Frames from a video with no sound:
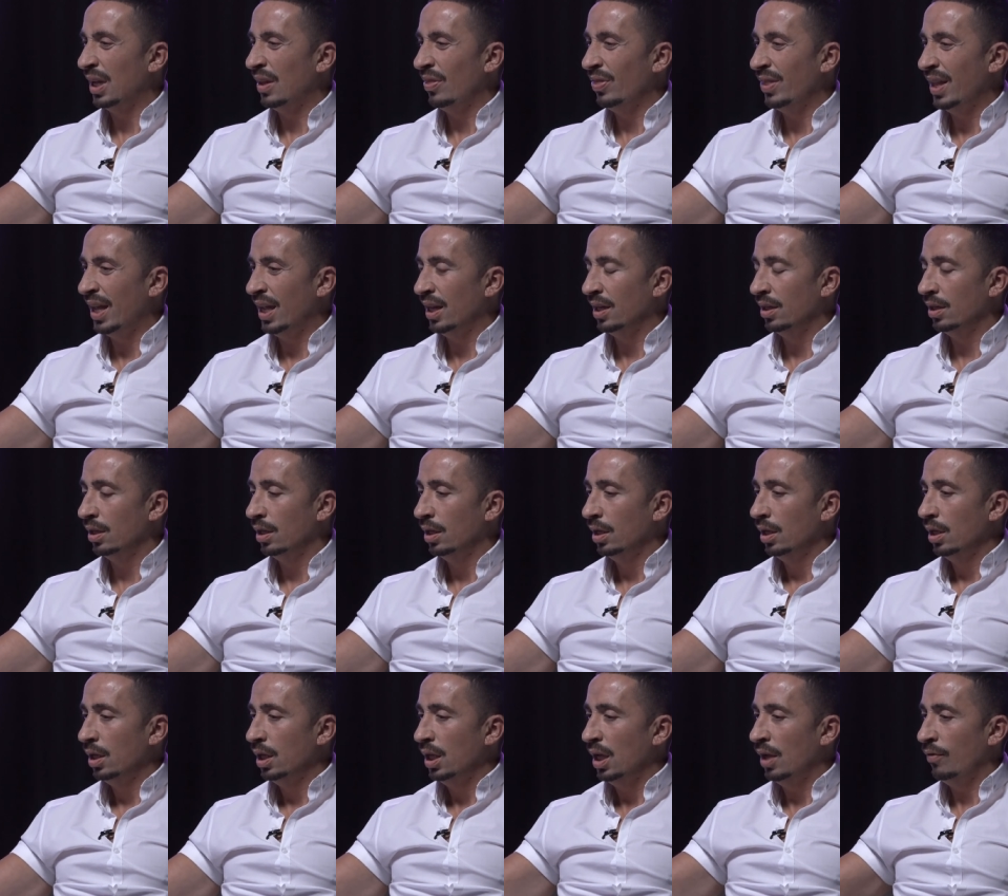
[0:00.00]
And then
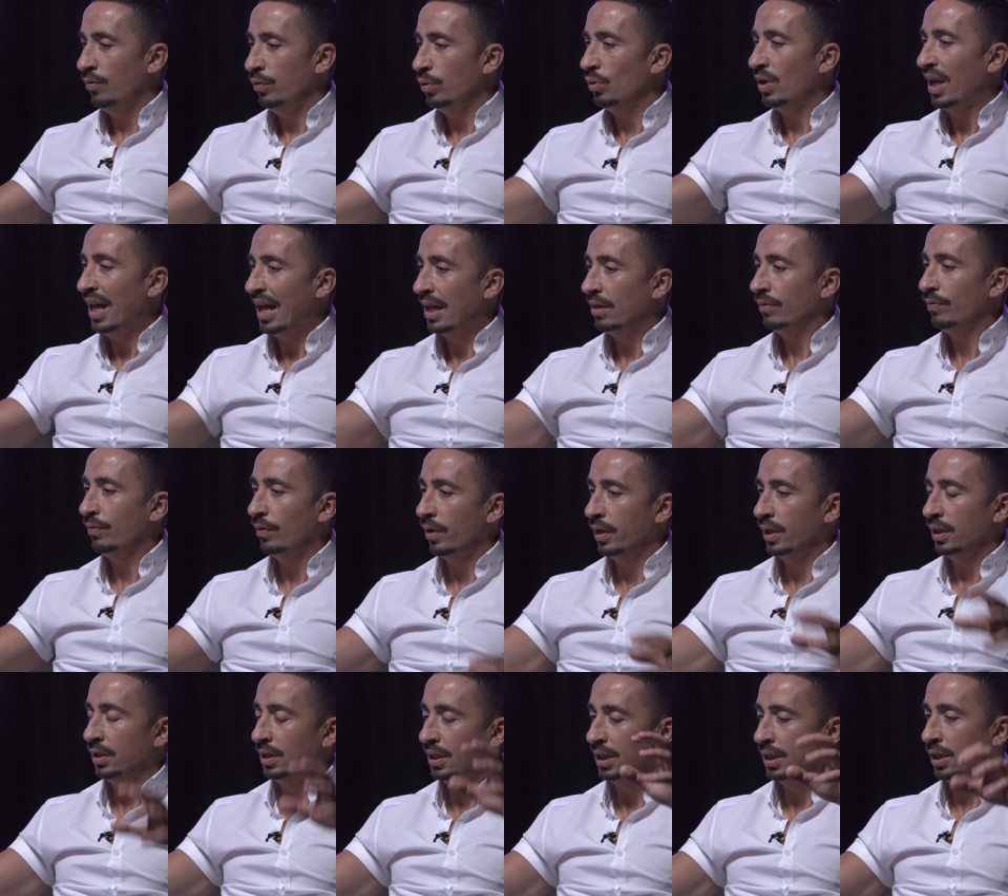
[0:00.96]
if you can't
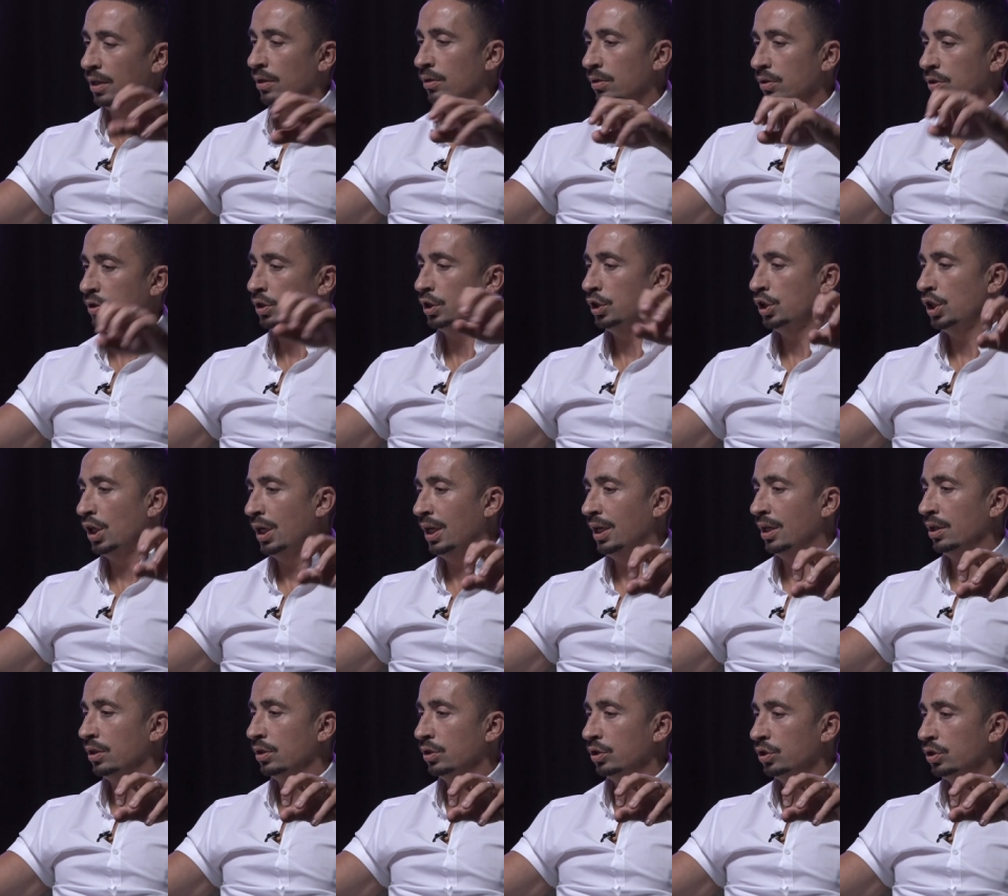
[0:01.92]
find the gears to
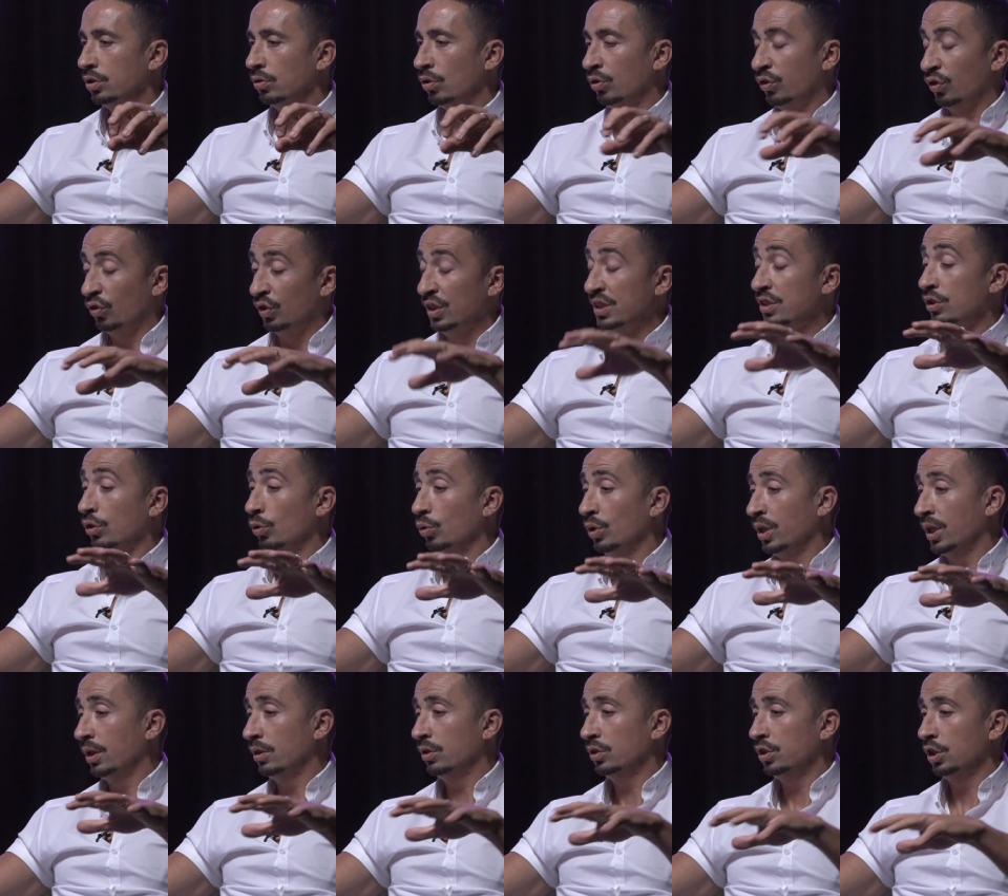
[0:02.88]
change, or there is no
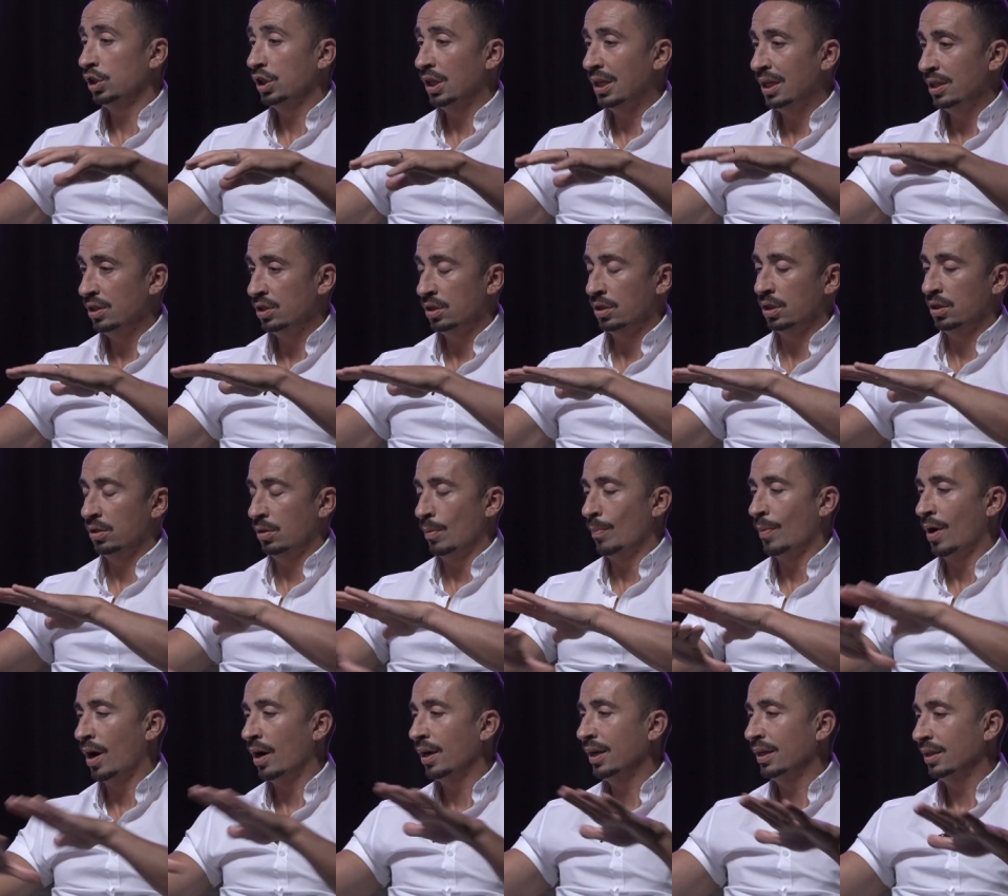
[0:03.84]
gears to change, the
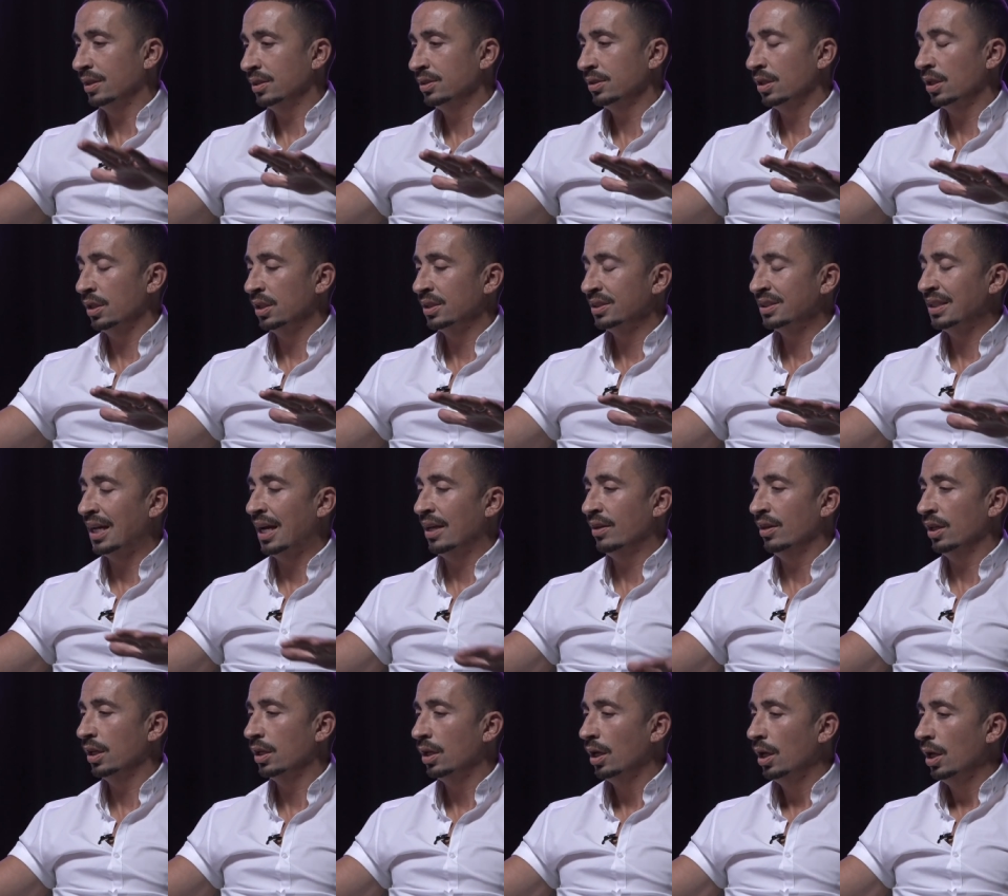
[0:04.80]
market is kind of
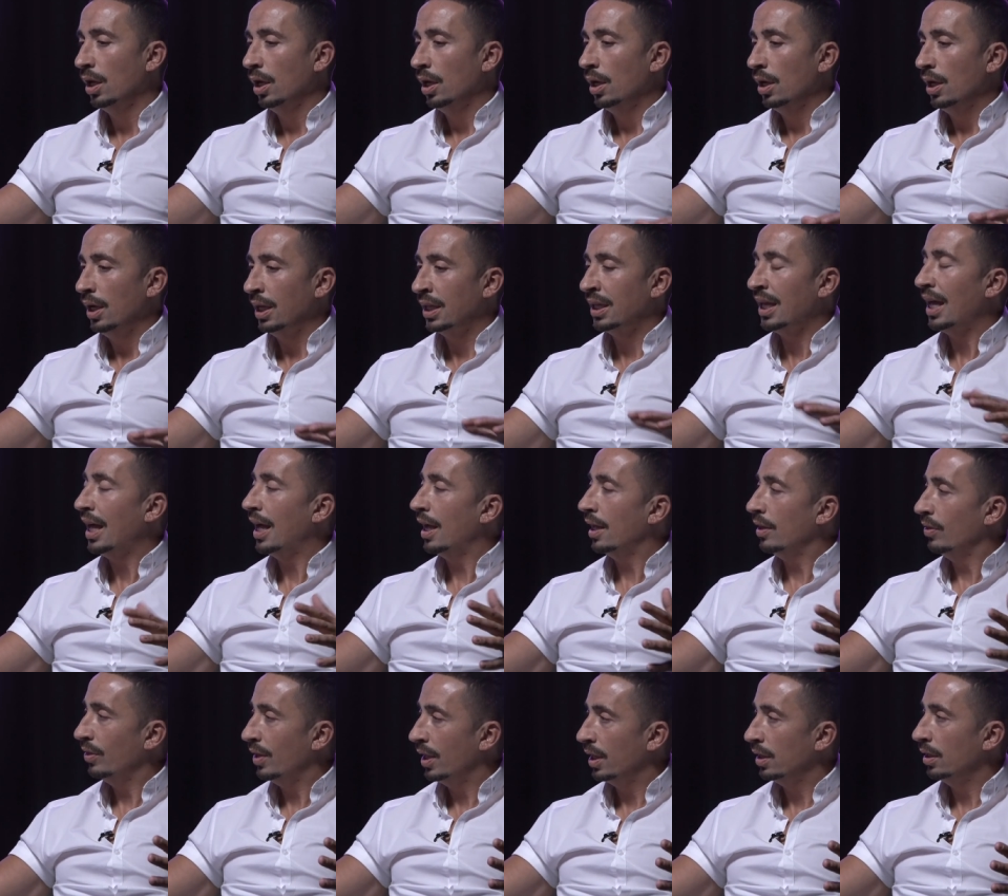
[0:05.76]
static, it
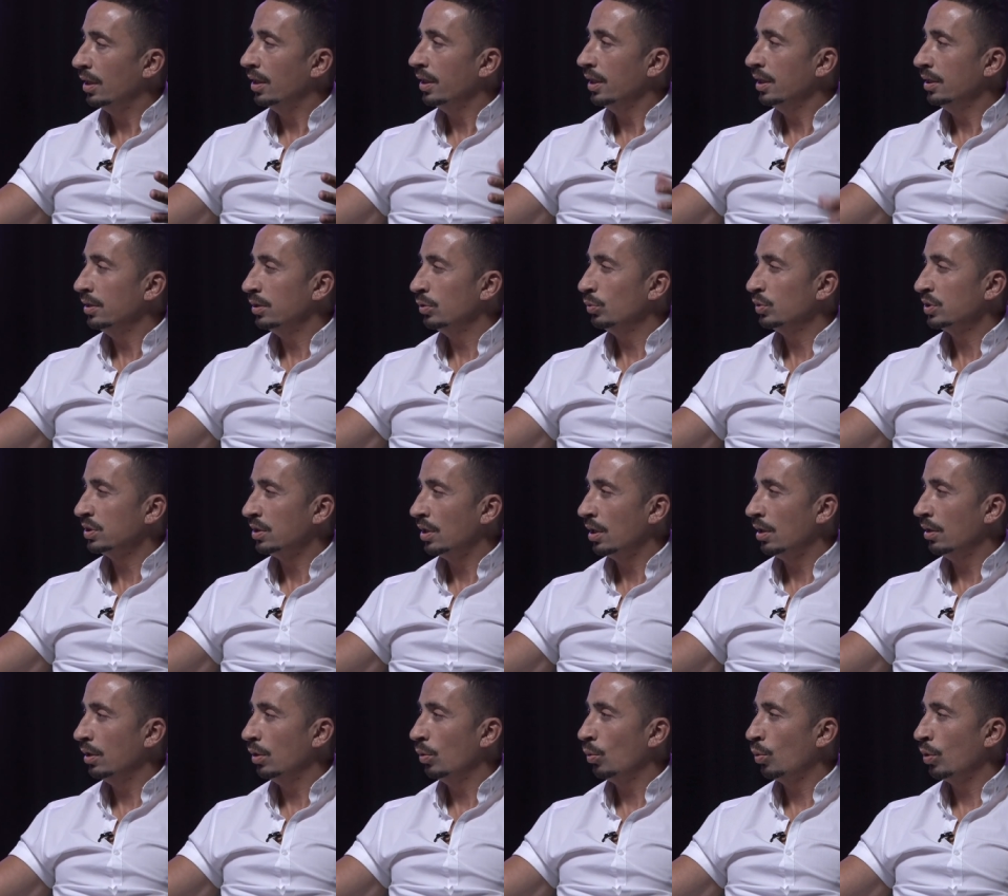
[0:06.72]
can then lead to a
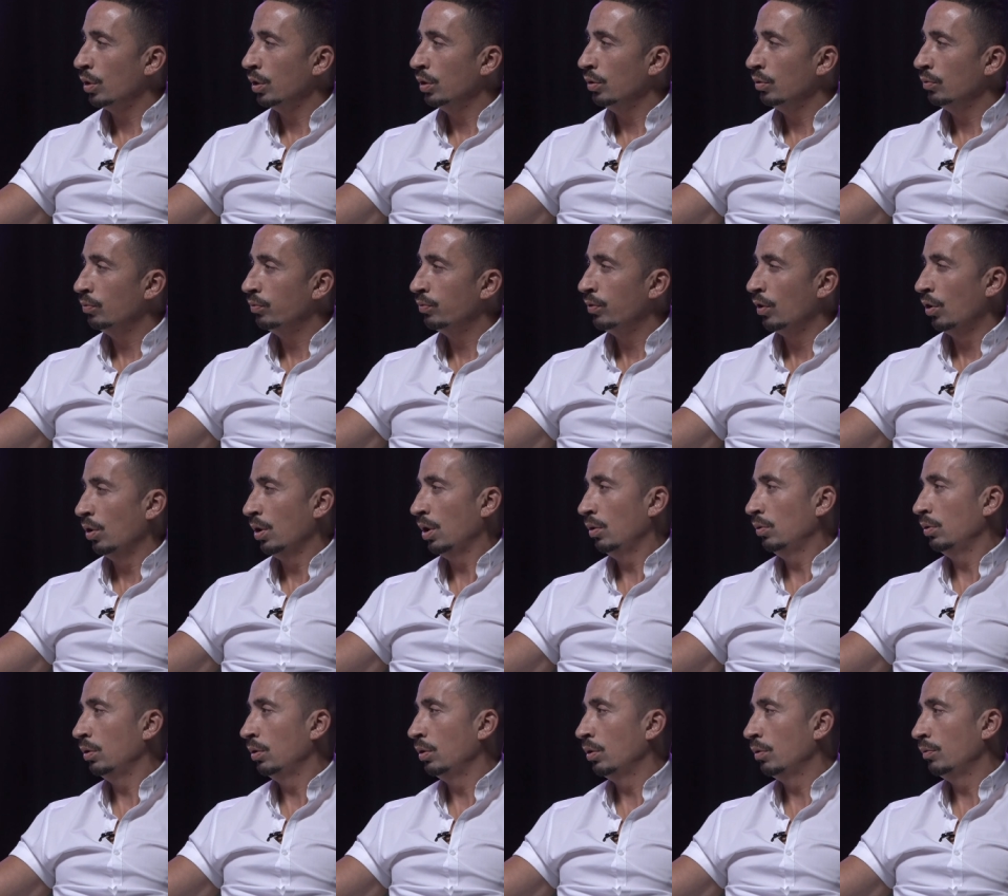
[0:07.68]
scenario where you fall
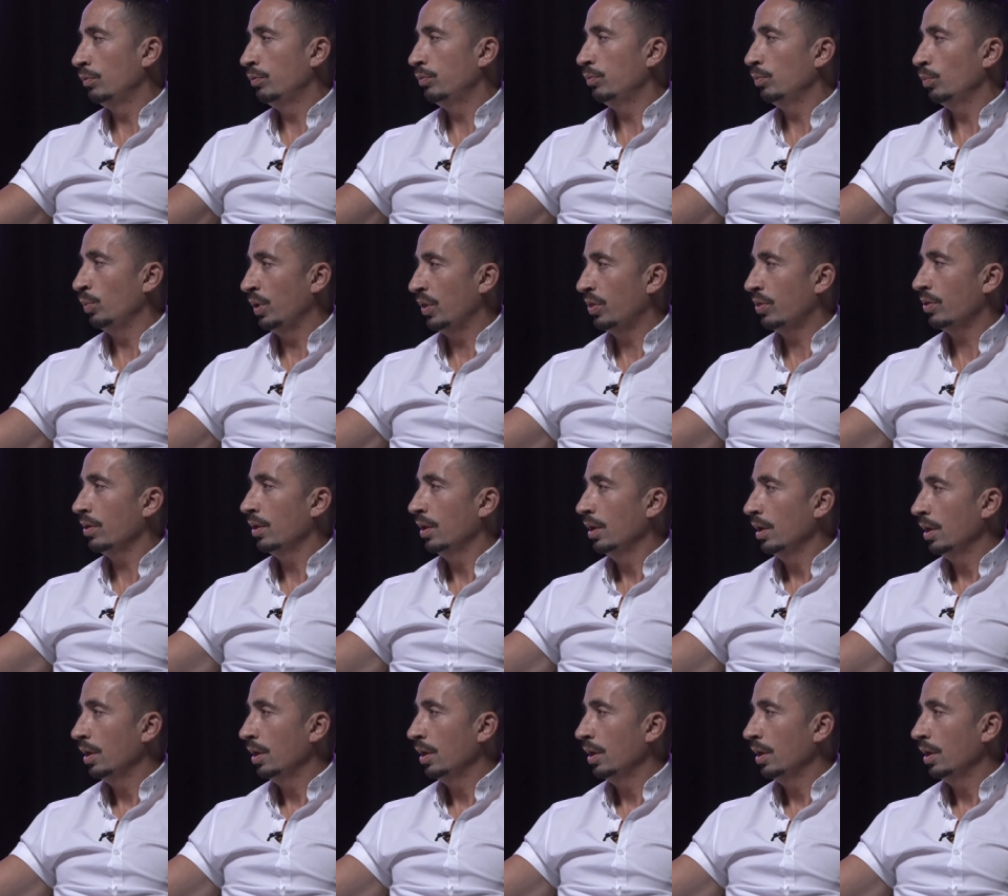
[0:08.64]
out of love with